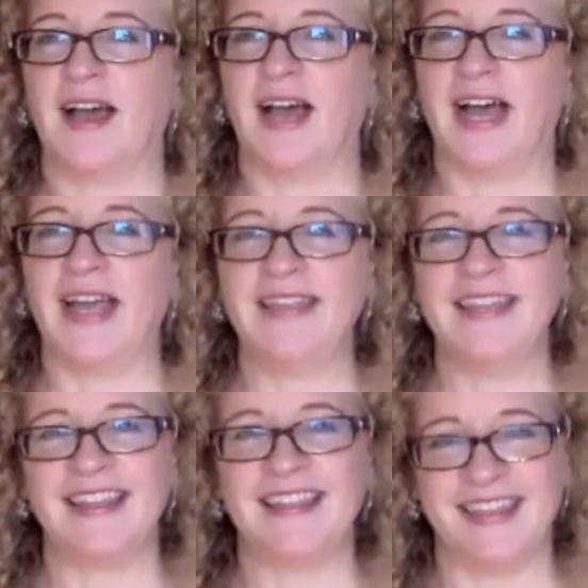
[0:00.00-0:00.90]
I
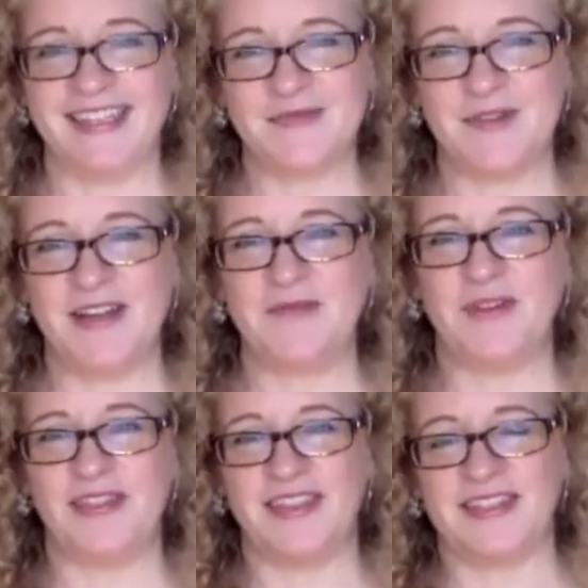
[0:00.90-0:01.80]
think this one,
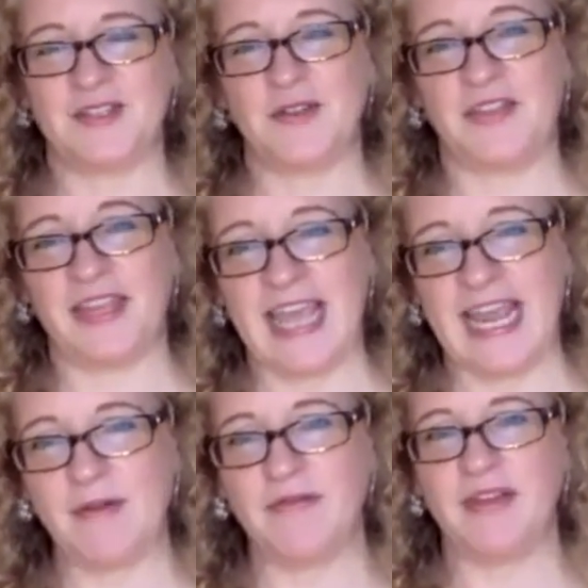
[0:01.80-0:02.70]
with that sort of the
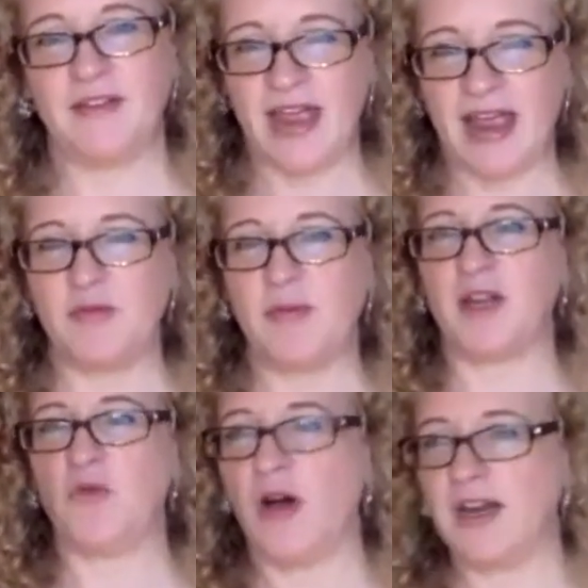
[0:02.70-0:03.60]
game of it, of everybody
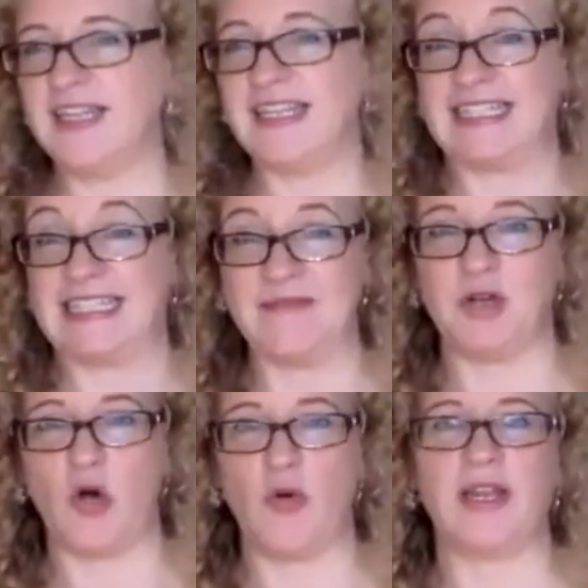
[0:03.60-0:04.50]
wanting it to keep
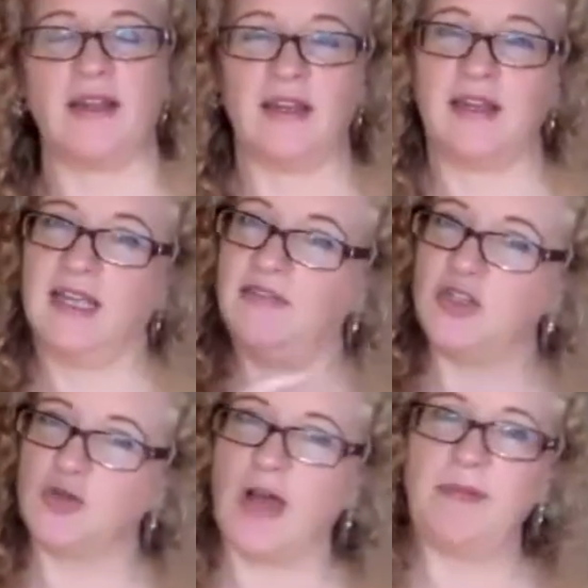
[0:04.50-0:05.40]
going, and if you
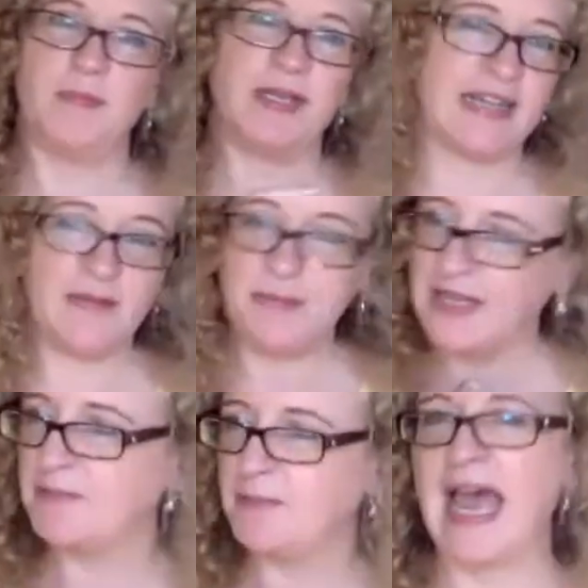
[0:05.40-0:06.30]
drop it, pick it up and
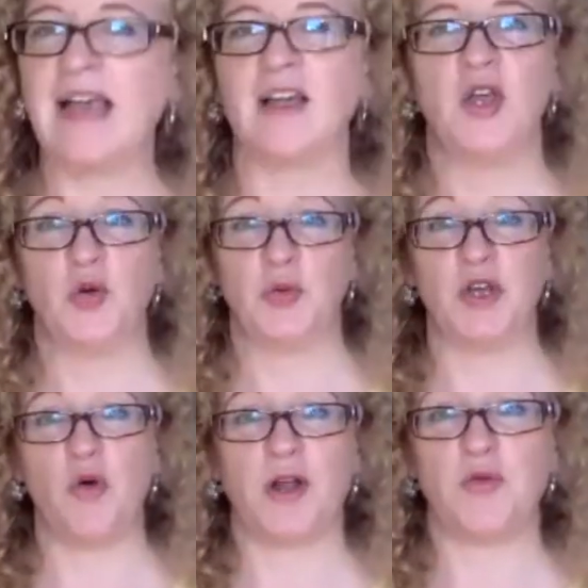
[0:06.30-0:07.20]
get back. We
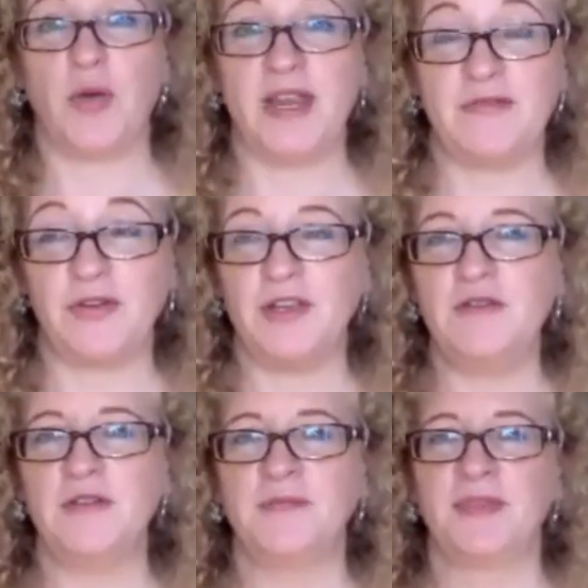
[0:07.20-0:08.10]
don't want to wait for
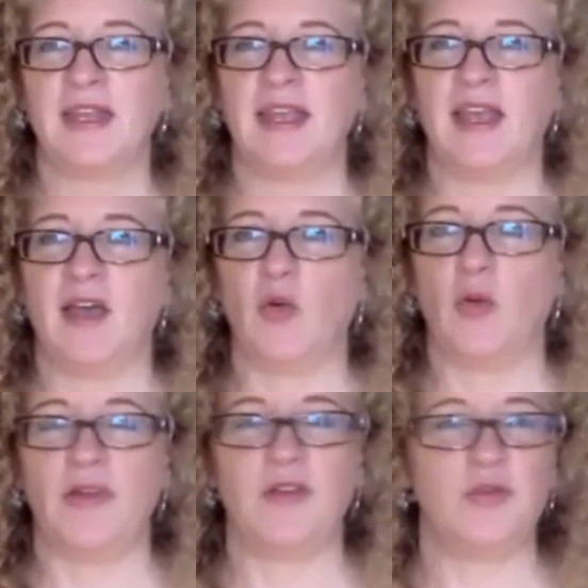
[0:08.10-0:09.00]
you.
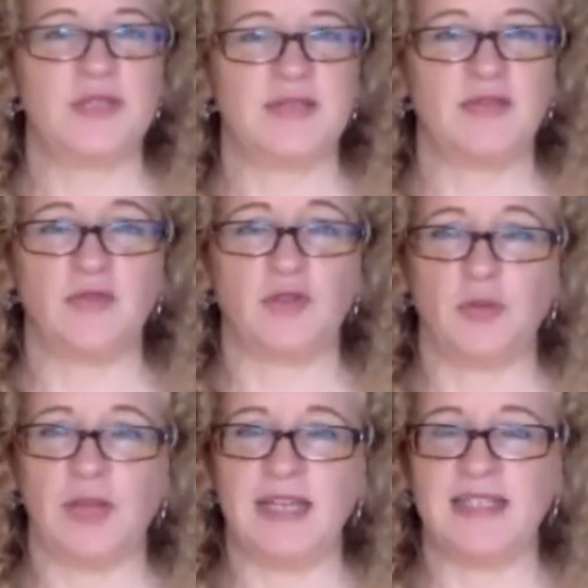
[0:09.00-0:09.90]
Whether it was ever
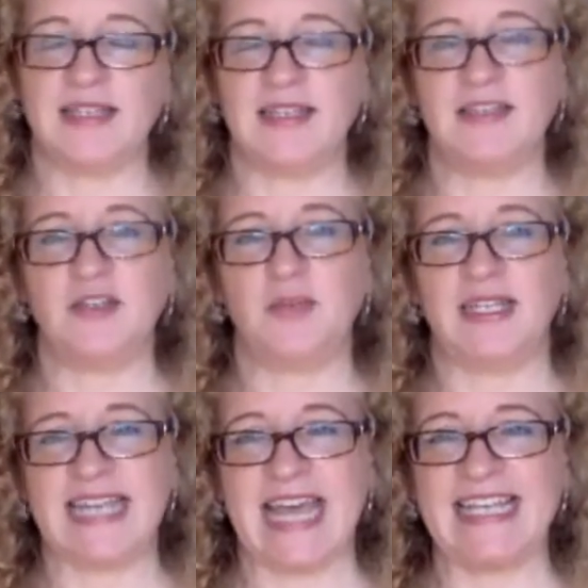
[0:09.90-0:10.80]
verbalized, I think it could be
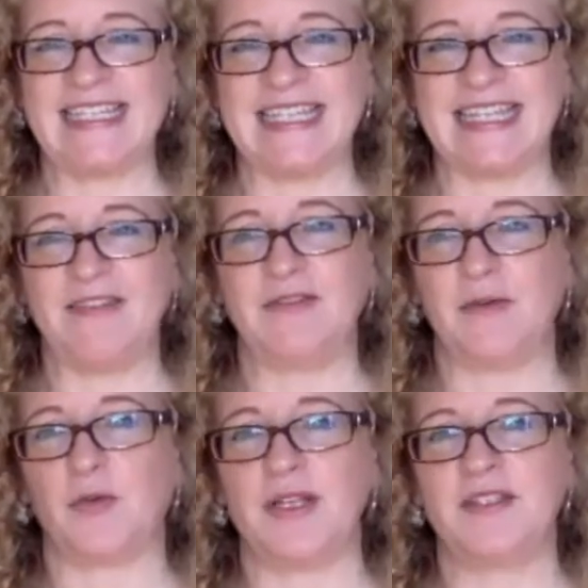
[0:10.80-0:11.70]
a tacit thing from
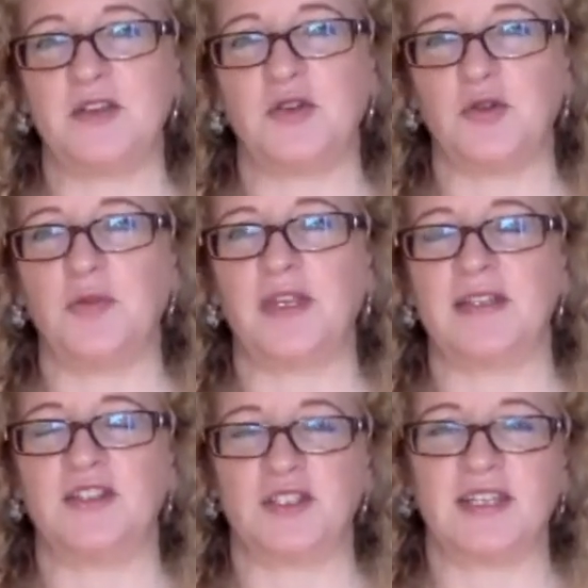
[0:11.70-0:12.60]
the rest of the group
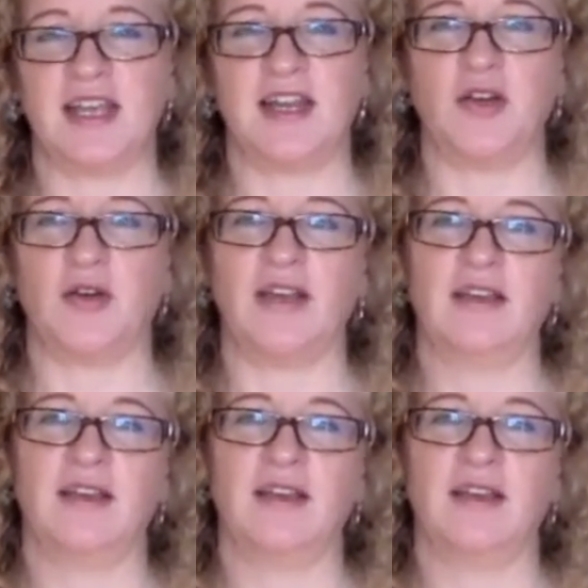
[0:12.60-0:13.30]
that's just kind of going,